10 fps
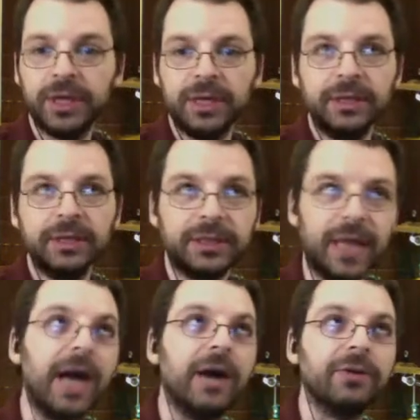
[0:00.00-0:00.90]

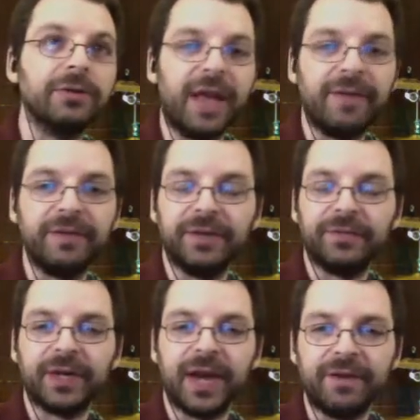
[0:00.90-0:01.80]
sound, they have a
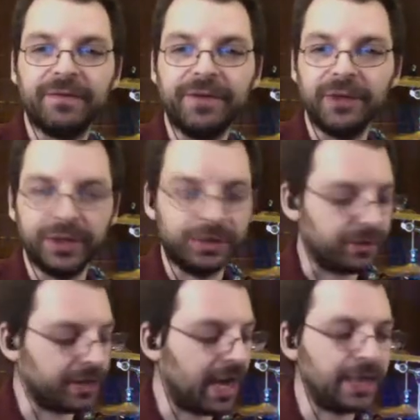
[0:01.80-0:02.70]
different kind of feeling or
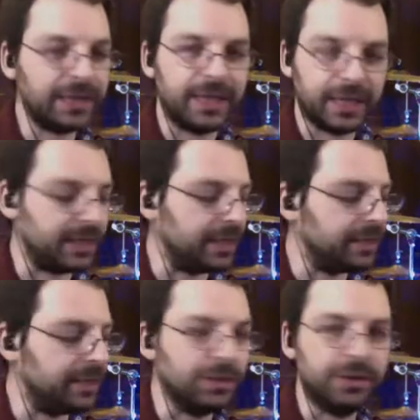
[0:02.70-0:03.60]
context as
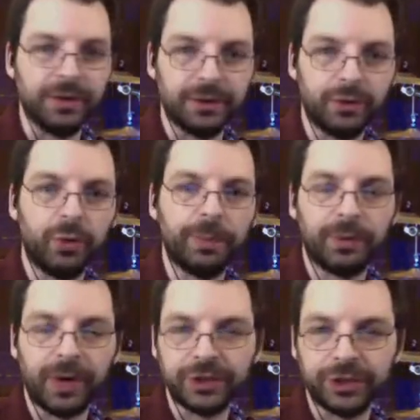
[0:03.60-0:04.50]
the chord
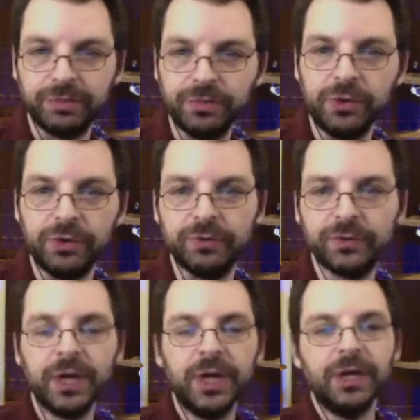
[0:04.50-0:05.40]
progression moves.
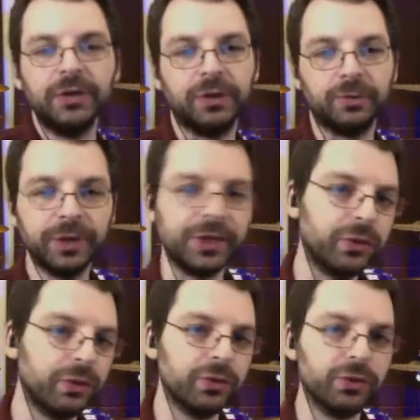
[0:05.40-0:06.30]
So a really
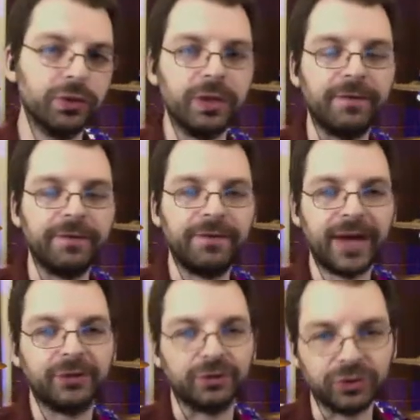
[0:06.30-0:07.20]
cool
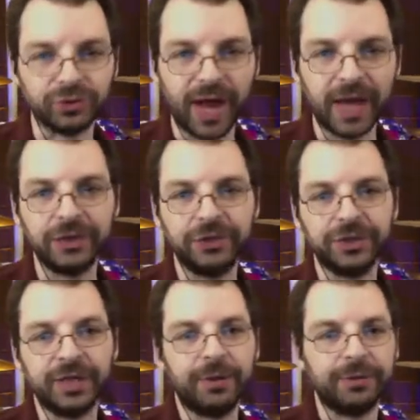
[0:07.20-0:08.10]
effect or strategy you
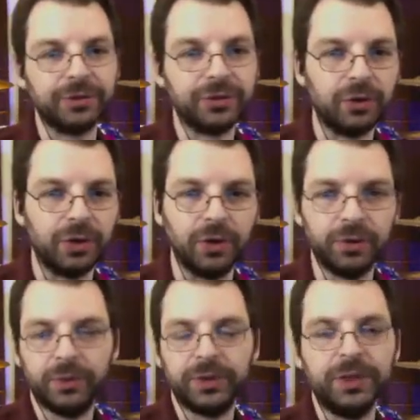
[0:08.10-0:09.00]
could take with your solo,
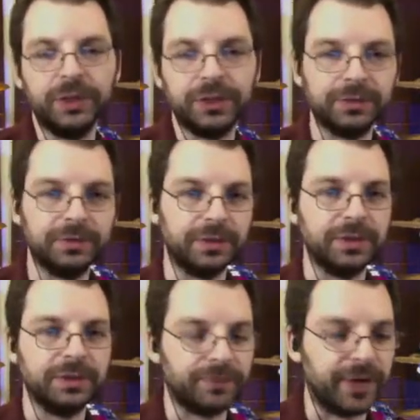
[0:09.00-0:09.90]
and what
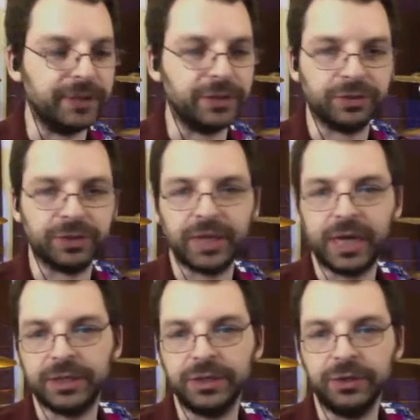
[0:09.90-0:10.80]
these phrases are
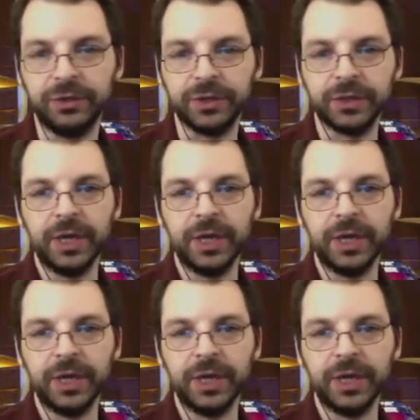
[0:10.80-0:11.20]
designed to do is